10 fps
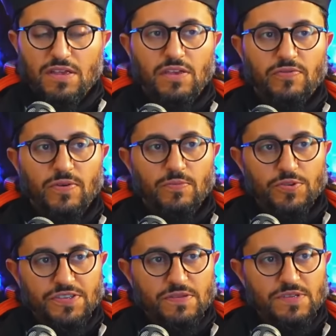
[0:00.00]
If a
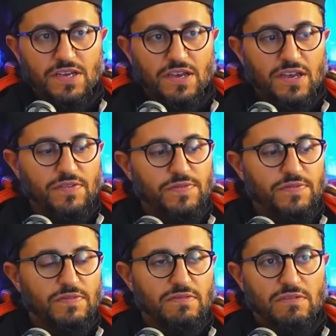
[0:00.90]
Muslim
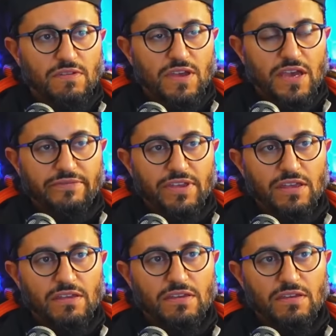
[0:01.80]
dies
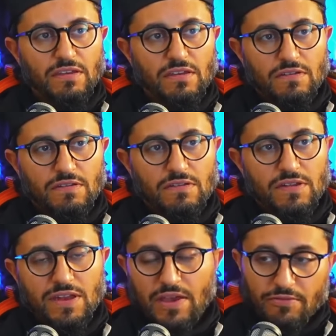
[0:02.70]
having
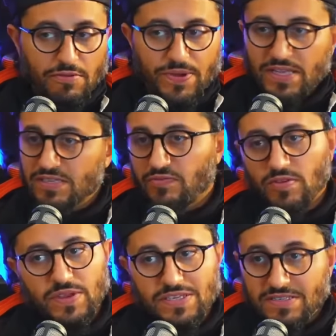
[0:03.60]
never repented
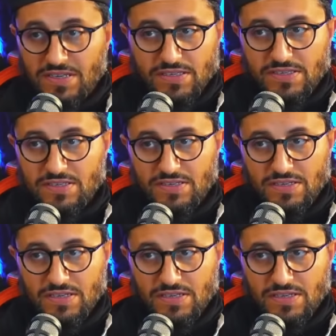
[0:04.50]
from his sins,